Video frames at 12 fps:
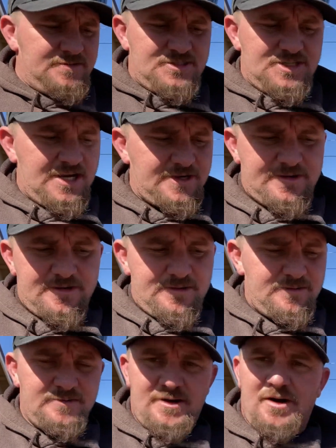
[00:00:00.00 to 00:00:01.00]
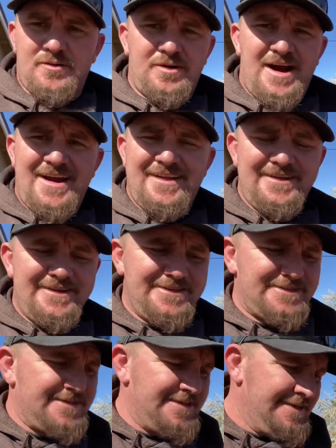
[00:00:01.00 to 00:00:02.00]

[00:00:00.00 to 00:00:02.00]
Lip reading: Checker, O'Reilly's,